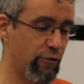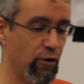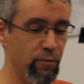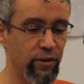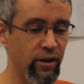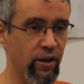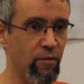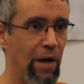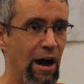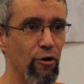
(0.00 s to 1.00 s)
from
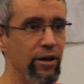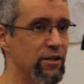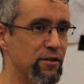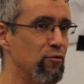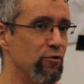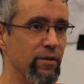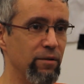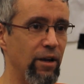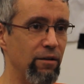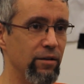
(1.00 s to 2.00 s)
the Maoist
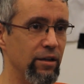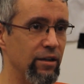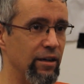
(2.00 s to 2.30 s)
movement maybe